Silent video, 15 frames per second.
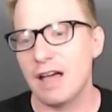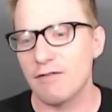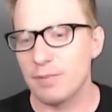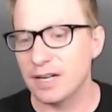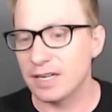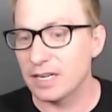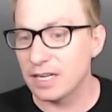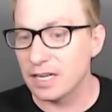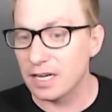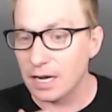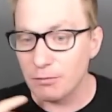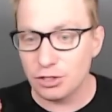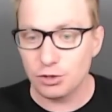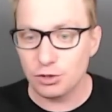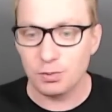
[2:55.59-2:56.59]
I wish we
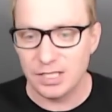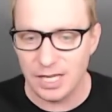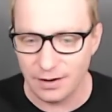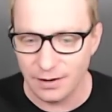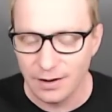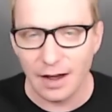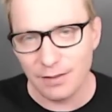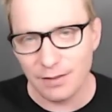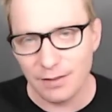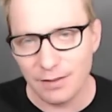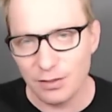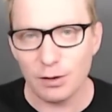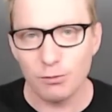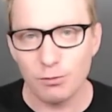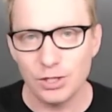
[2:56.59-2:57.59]
did. I think we should.